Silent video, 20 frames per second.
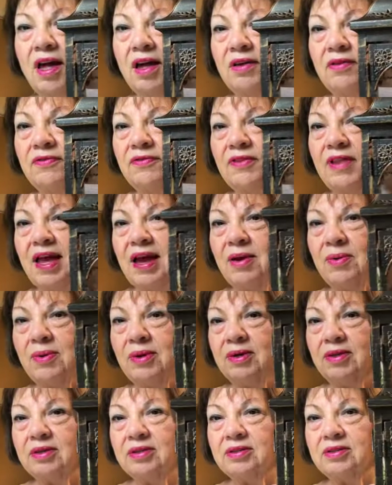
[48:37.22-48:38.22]

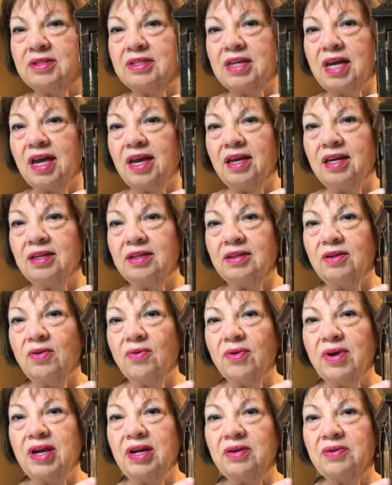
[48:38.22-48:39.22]
flowers and
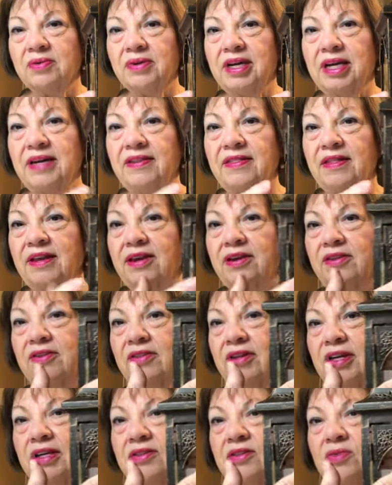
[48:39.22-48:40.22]
greenery in there
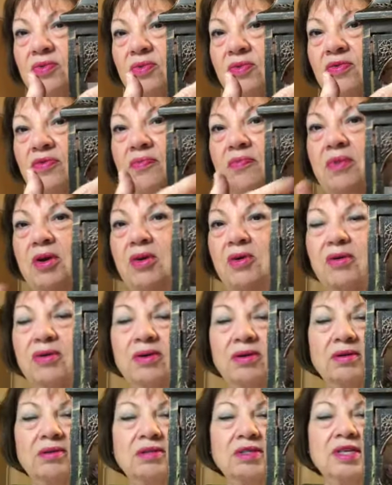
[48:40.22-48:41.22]
that sort of
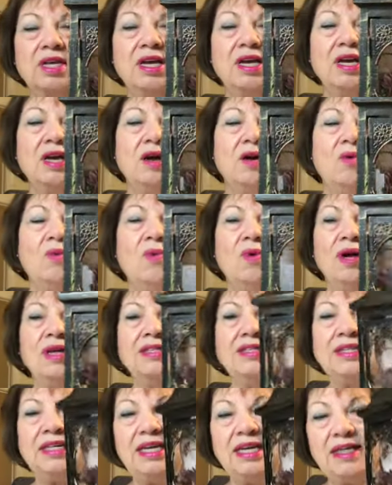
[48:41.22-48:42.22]
mirrors
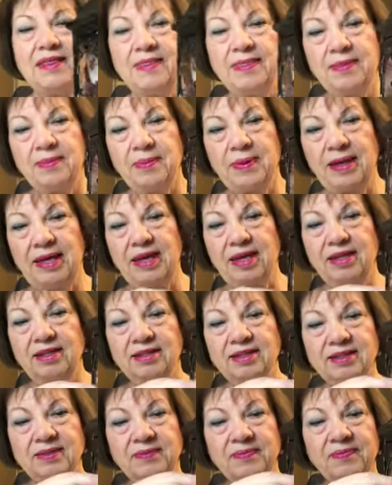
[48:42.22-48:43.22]
what's in the
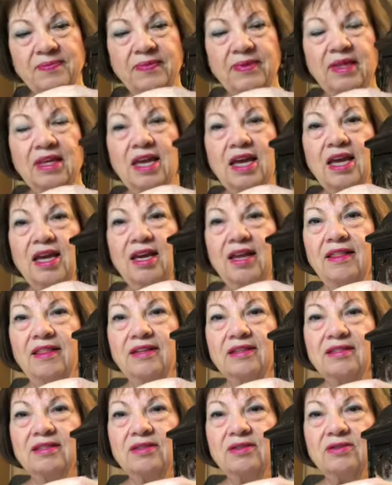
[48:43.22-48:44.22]
piece. And
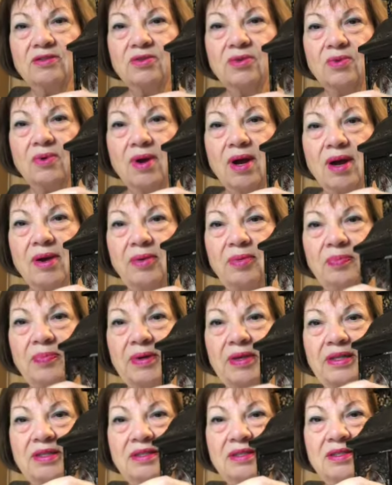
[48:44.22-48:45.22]
this little door
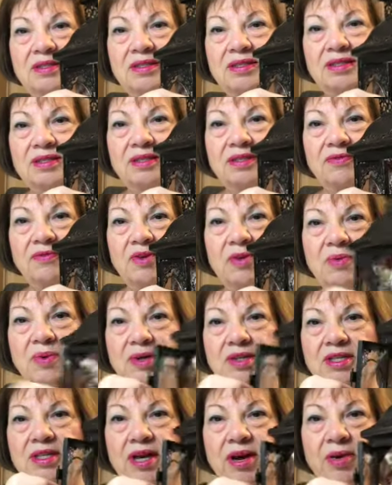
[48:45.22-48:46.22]
opens. If you
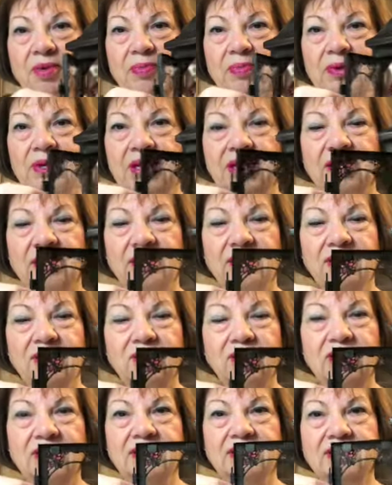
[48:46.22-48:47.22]
want to open it and
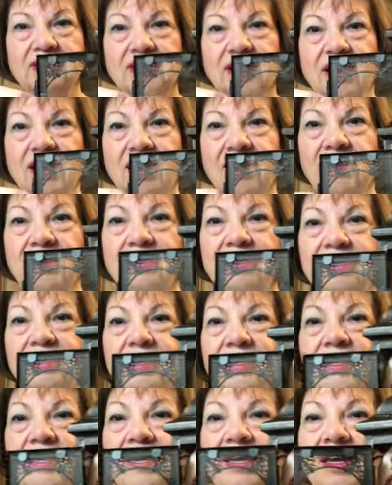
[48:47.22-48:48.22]
look inside,
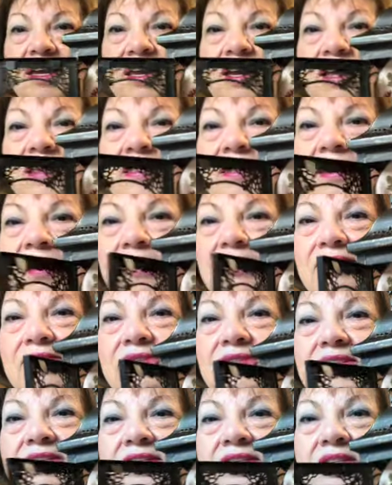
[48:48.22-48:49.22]

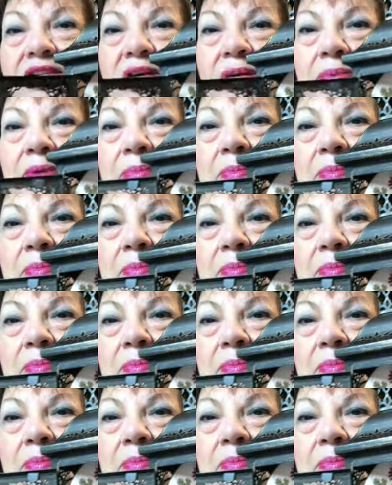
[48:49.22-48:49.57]
there's the Chubby